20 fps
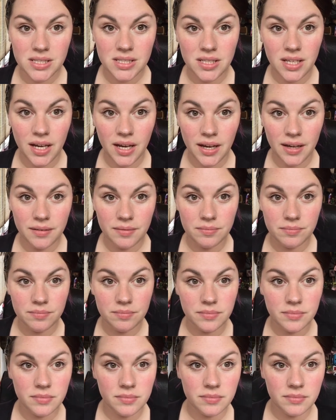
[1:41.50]
yeah,
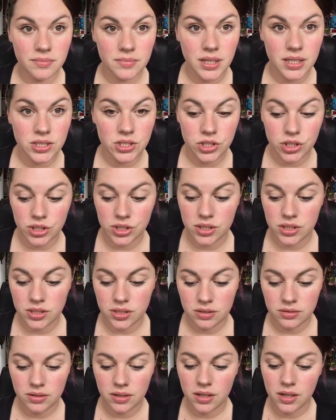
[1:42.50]
let's
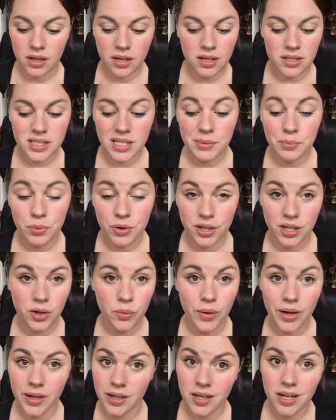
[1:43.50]
just, I say bring
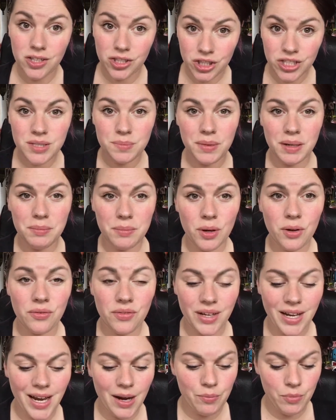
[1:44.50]
you in, I just mean move
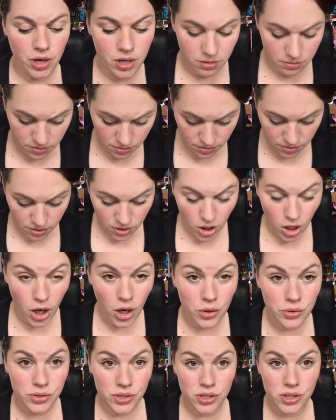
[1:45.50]
the camera
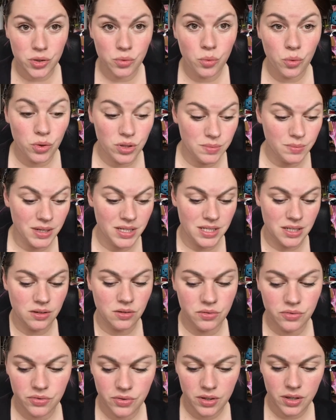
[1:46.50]
closer towards
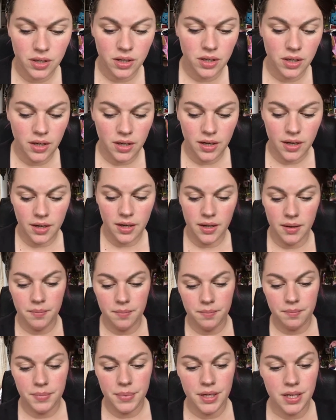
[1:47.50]
myself,
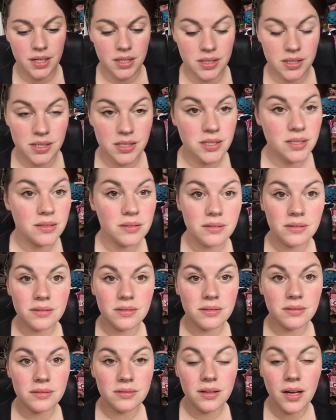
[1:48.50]
because
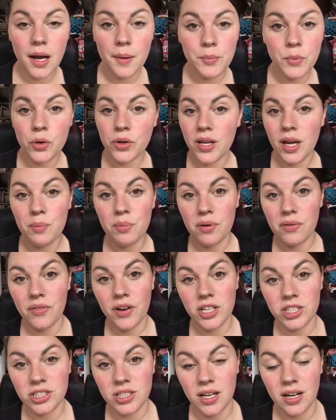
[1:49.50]
I'm not yet
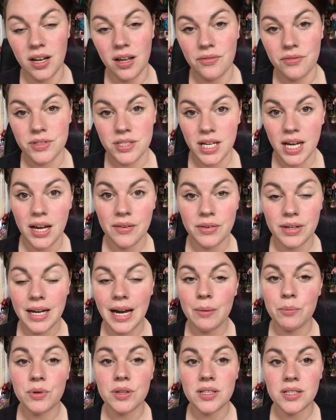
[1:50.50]
professional enough to have a
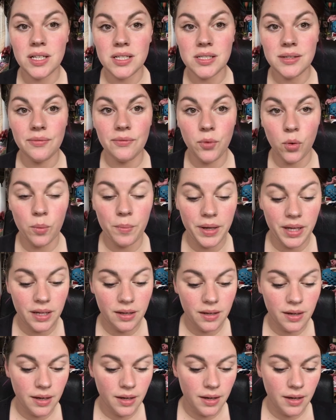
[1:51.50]
camera that does it for me.